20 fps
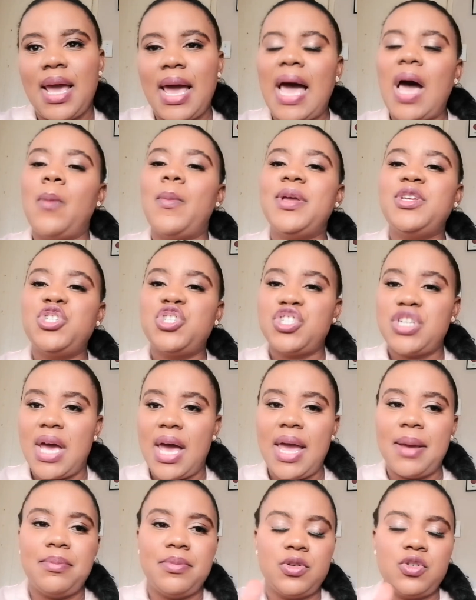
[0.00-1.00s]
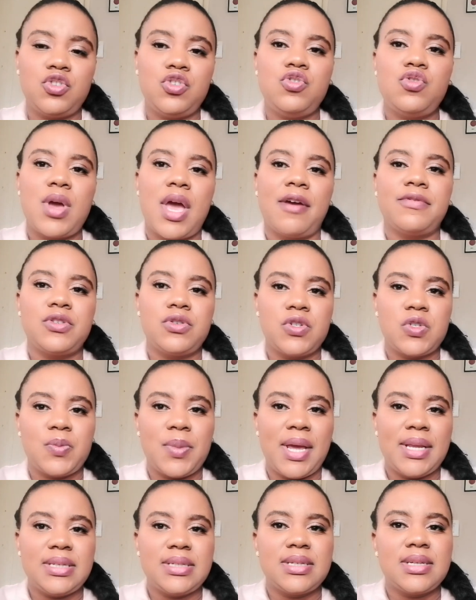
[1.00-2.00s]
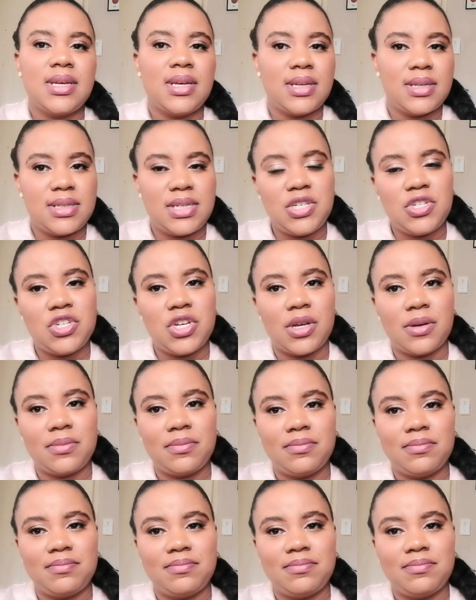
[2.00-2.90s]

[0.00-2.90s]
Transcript: How much time do you have to spend teaching?